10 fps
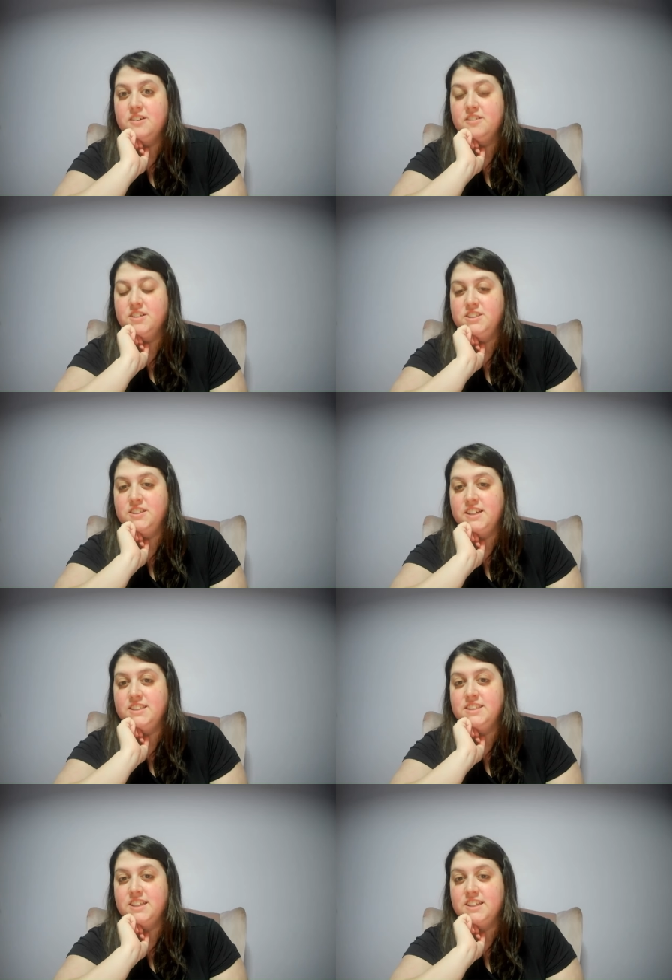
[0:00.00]
What did you
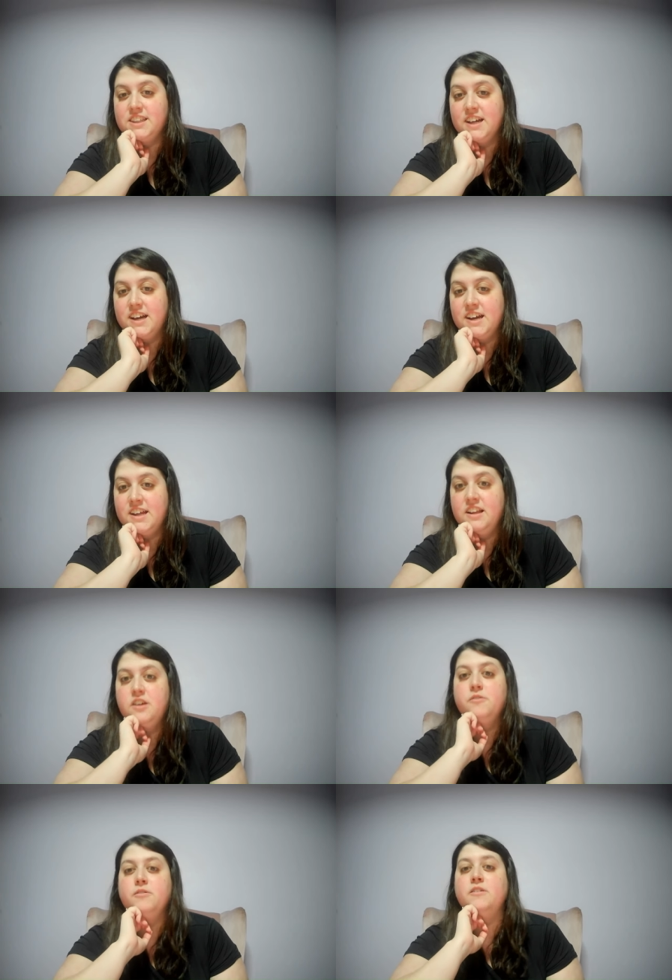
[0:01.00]
guys think of that?
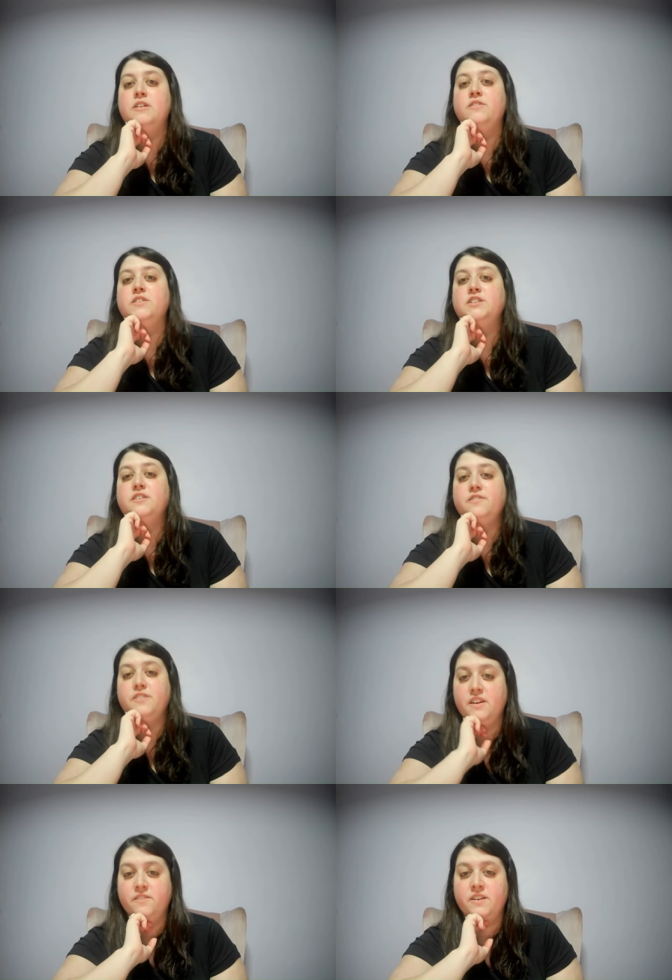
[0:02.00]
What one was your
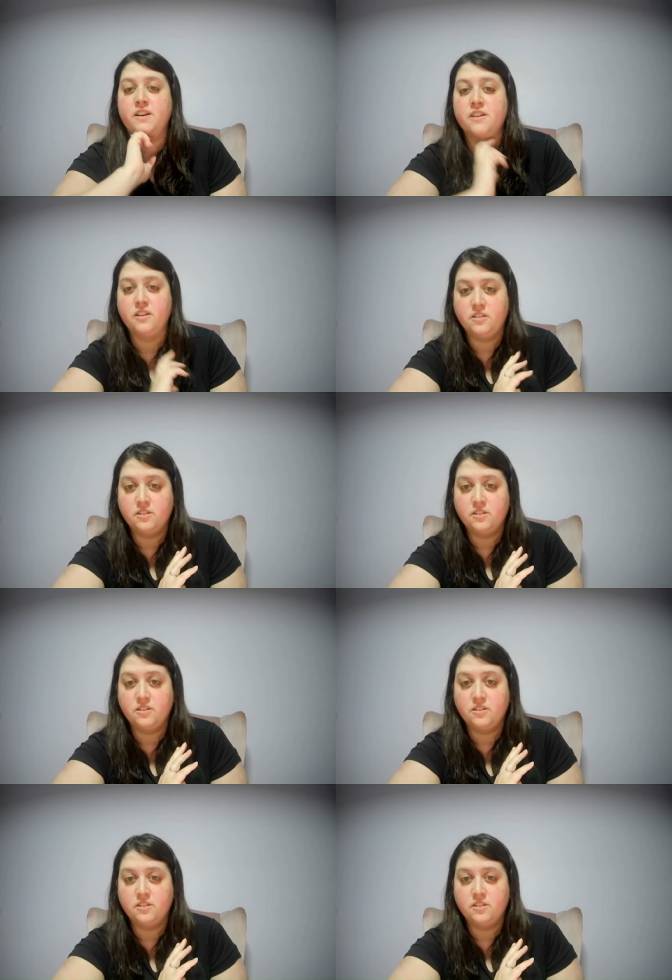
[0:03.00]
favorite?